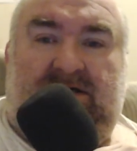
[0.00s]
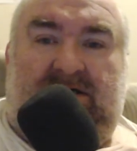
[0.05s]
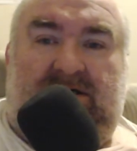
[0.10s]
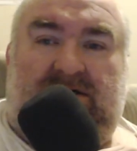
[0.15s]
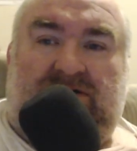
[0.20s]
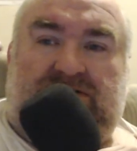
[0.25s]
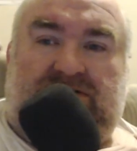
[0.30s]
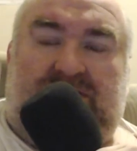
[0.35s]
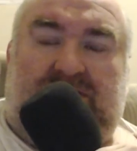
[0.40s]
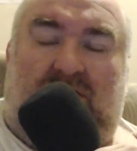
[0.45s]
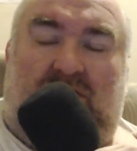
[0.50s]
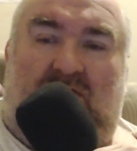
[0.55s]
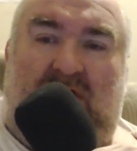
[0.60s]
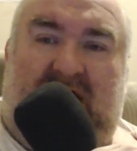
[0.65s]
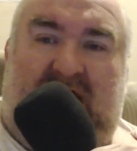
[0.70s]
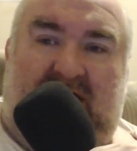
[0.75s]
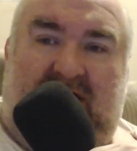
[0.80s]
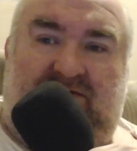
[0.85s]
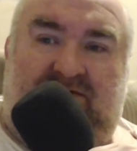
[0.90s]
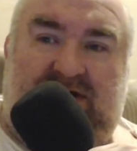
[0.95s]
So
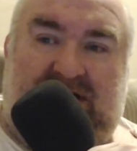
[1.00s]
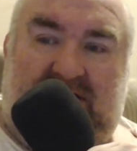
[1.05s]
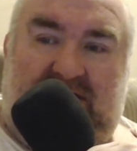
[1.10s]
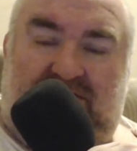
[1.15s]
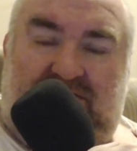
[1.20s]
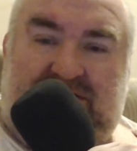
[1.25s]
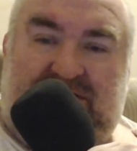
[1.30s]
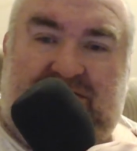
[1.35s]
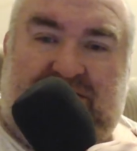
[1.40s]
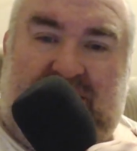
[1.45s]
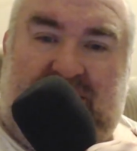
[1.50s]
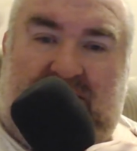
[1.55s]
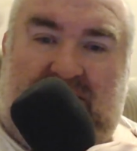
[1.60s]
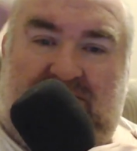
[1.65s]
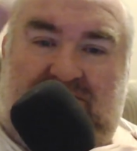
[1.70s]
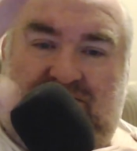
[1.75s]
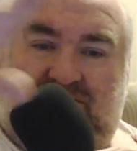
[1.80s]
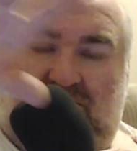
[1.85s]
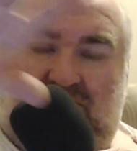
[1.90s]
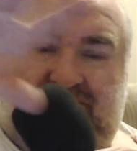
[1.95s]
having everything
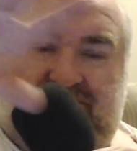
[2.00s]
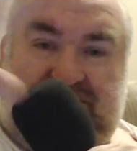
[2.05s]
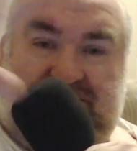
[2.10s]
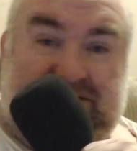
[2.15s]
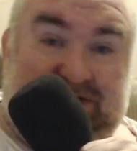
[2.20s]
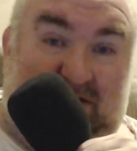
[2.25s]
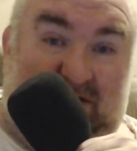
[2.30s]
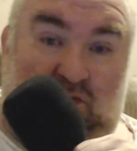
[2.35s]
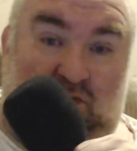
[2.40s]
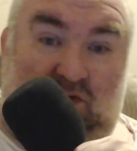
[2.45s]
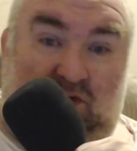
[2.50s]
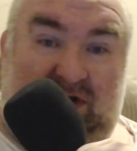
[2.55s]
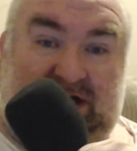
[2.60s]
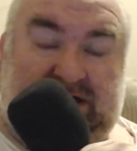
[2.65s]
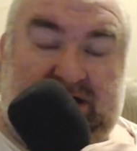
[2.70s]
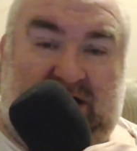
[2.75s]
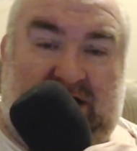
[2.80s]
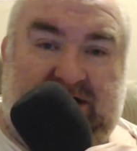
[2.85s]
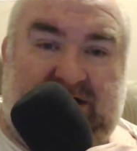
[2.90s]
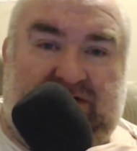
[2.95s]
sort of
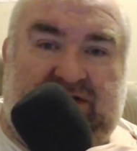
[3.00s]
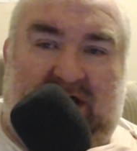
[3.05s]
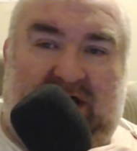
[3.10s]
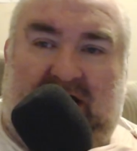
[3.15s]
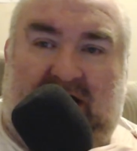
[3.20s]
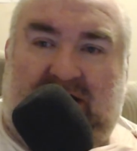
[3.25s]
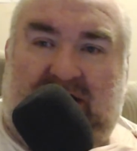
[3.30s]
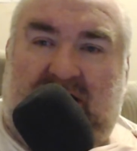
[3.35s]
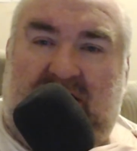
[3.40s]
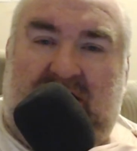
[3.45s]
separated like that